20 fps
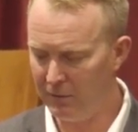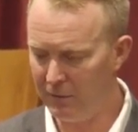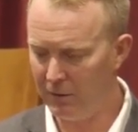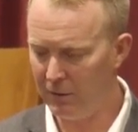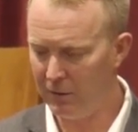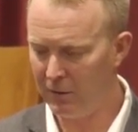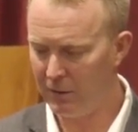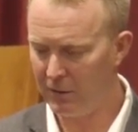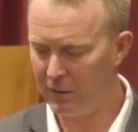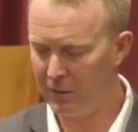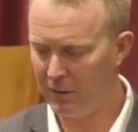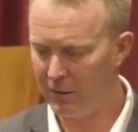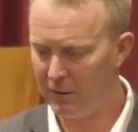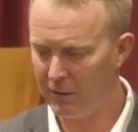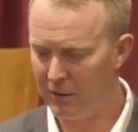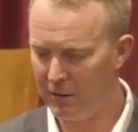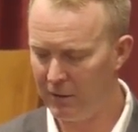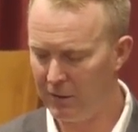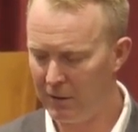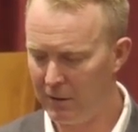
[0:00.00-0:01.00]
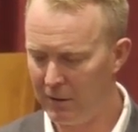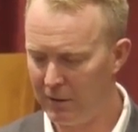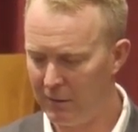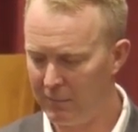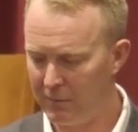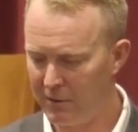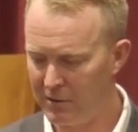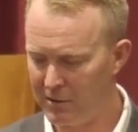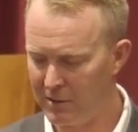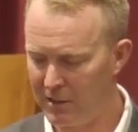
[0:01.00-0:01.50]
let
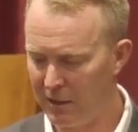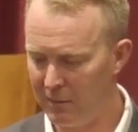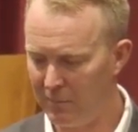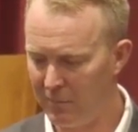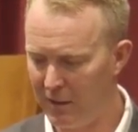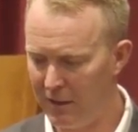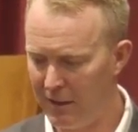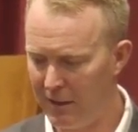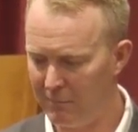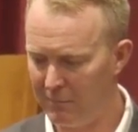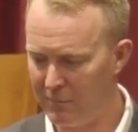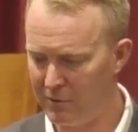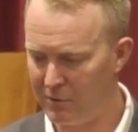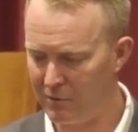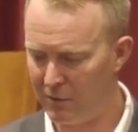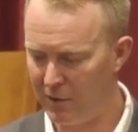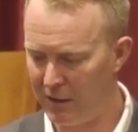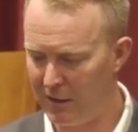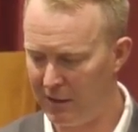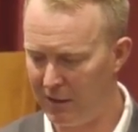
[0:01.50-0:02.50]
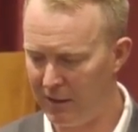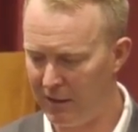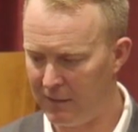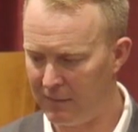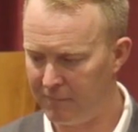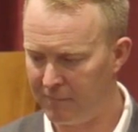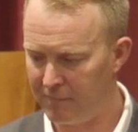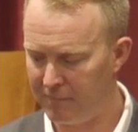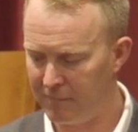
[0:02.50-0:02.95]
me just get my numbers right here.